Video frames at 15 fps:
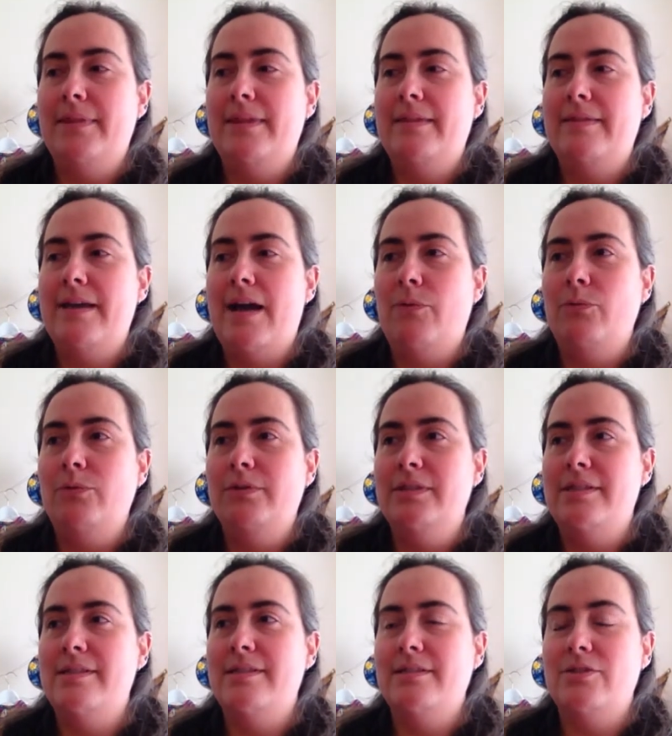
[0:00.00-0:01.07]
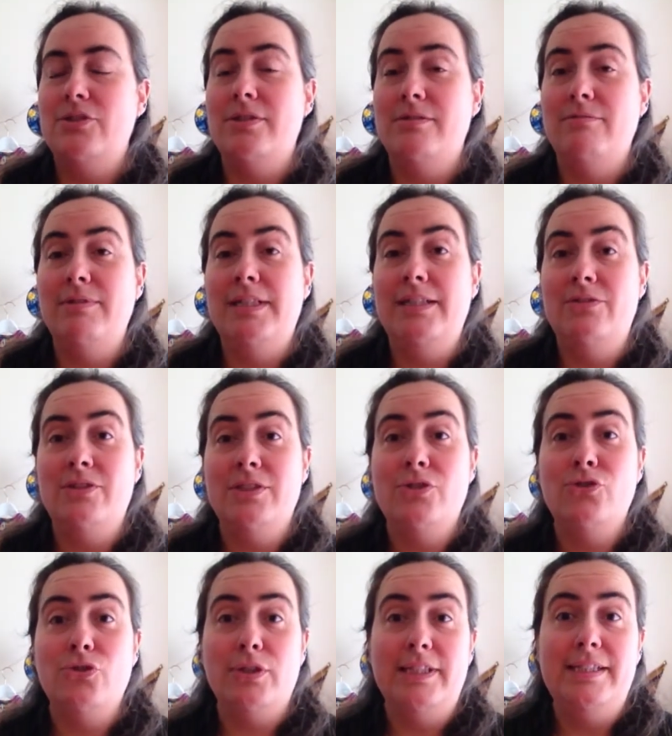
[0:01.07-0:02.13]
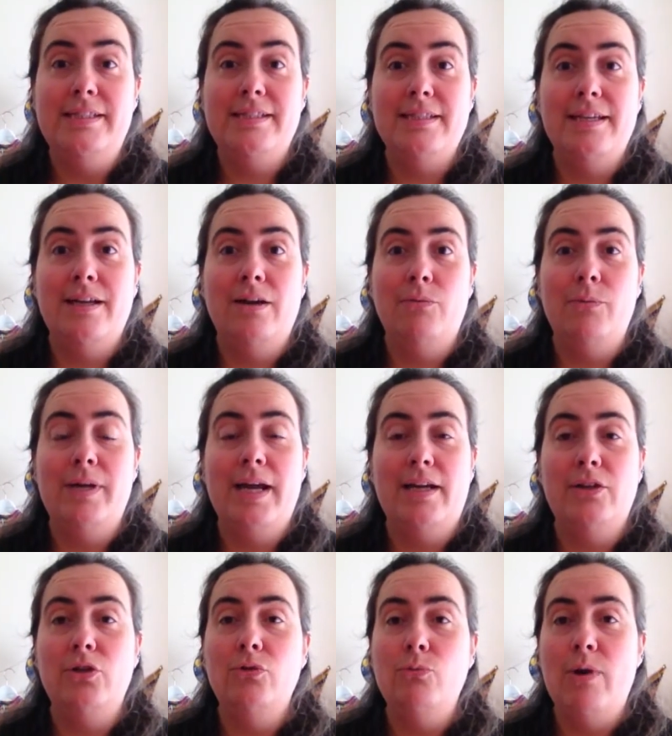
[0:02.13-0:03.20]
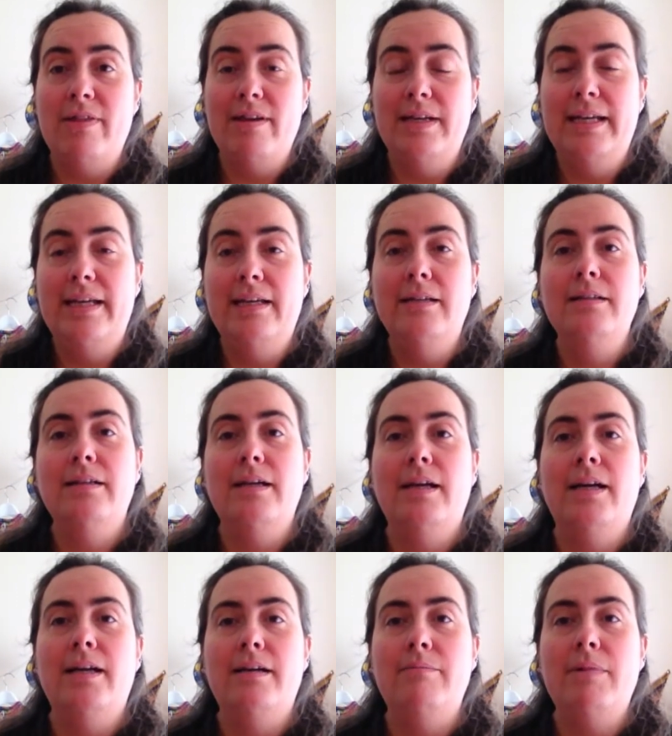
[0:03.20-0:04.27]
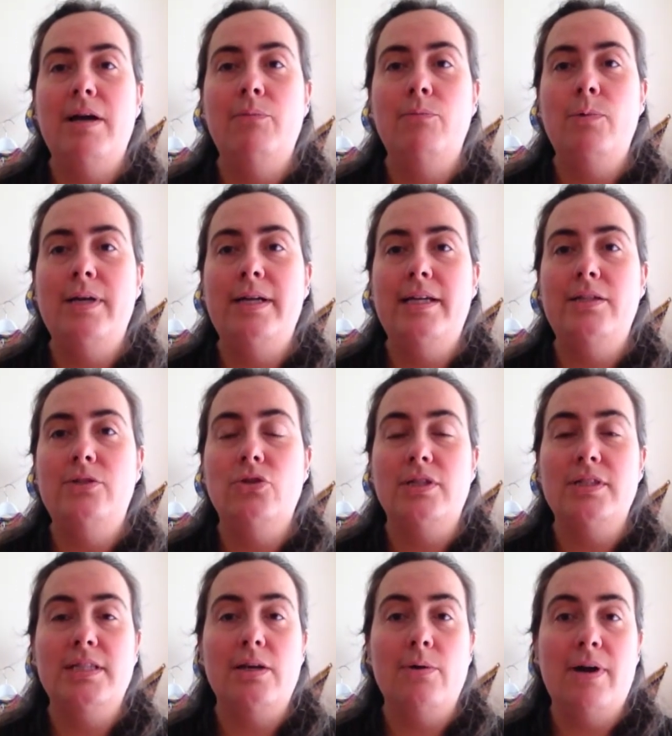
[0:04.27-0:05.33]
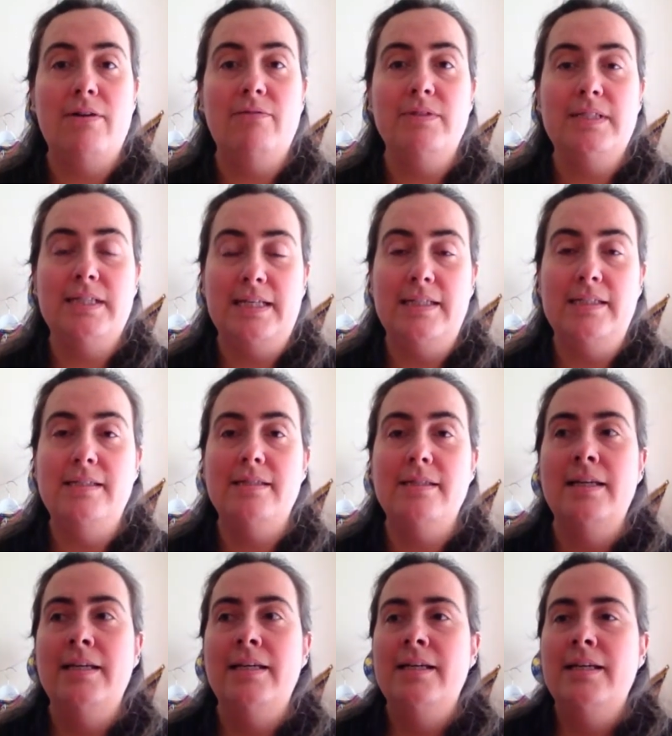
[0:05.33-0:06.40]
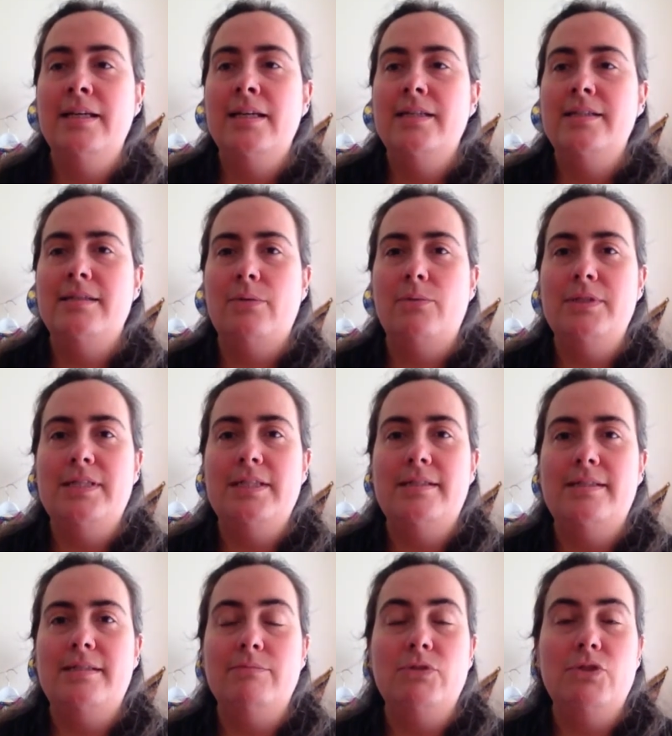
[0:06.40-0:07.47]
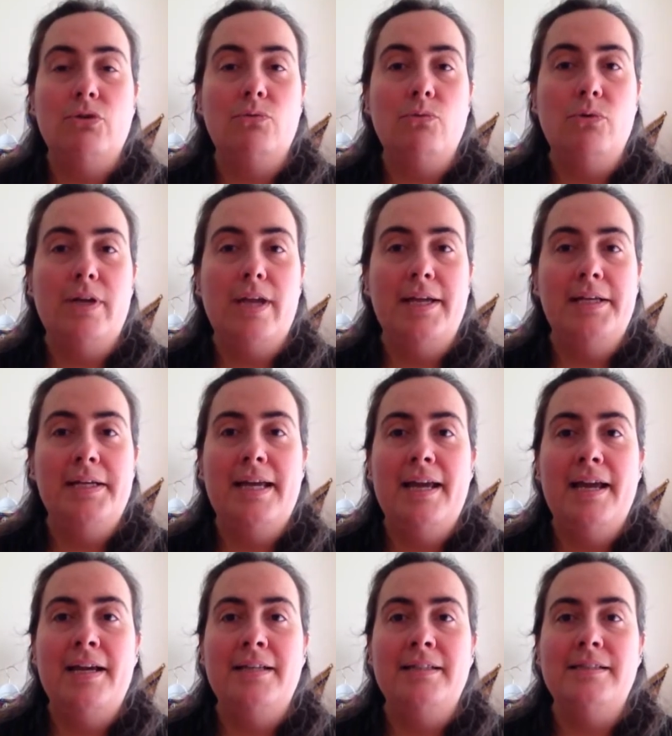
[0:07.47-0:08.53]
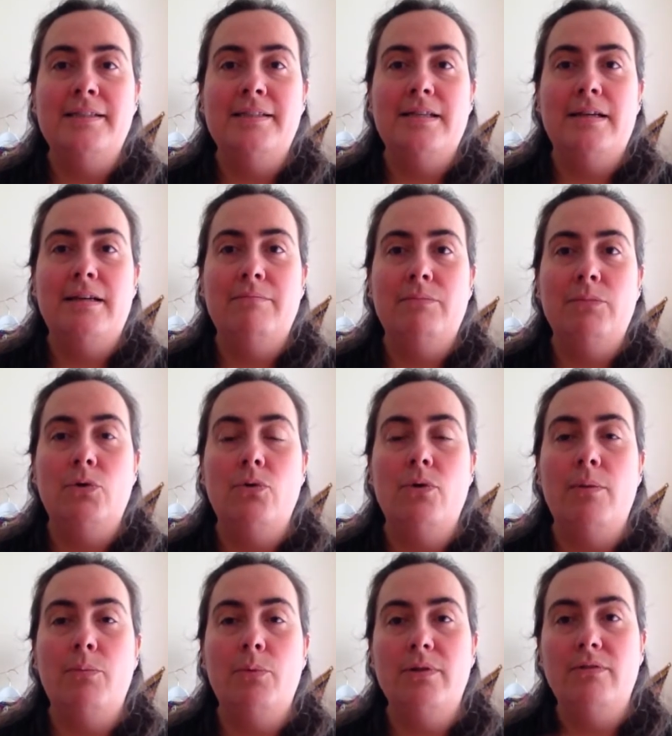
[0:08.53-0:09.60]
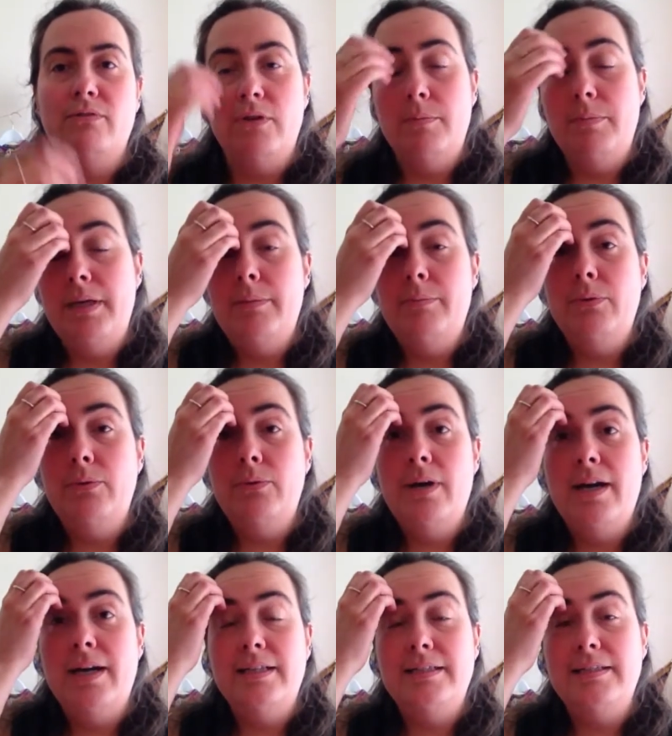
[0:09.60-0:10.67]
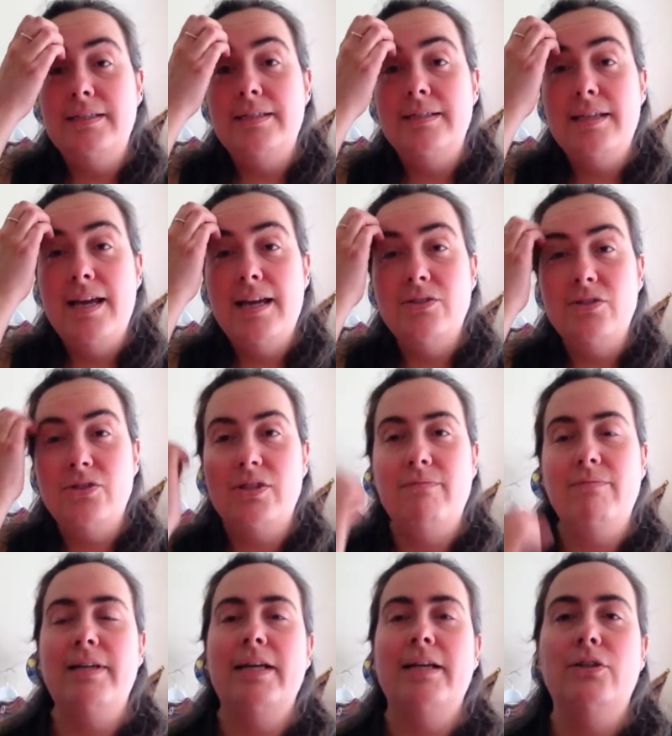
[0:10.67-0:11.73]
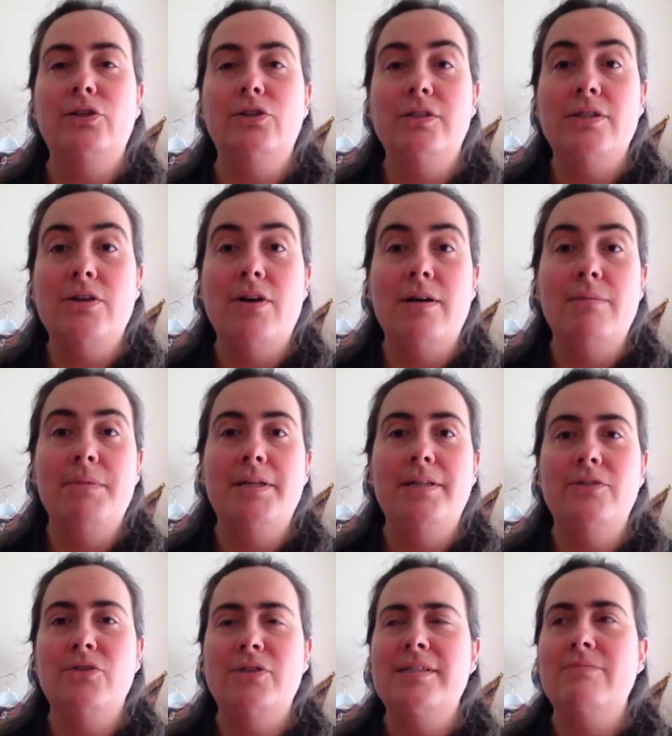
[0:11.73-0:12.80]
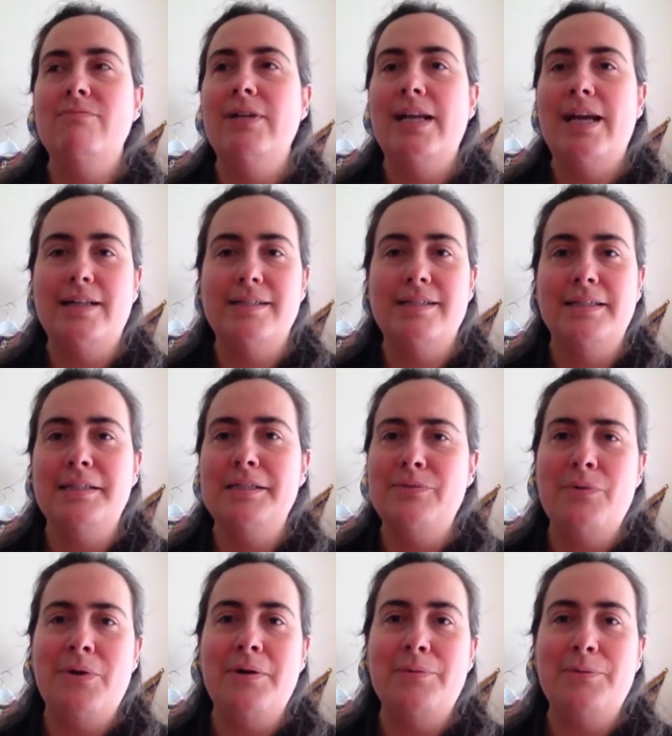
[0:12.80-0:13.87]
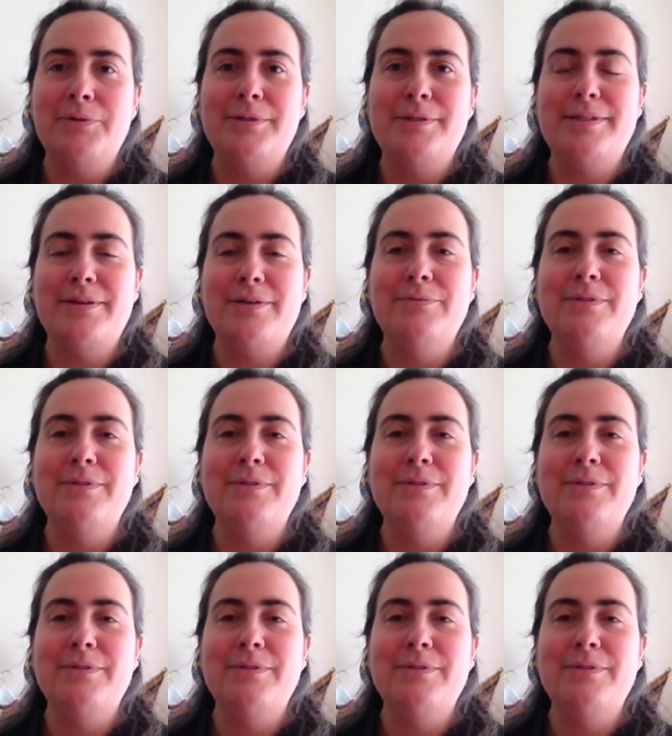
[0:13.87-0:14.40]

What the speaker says: That was just a really nice treat. We had good weather here, and we tried to go out for days. So we did some dog walking and caught up with a few people, and yeah, just generally had a good time. Nice and relaxing as well it was. So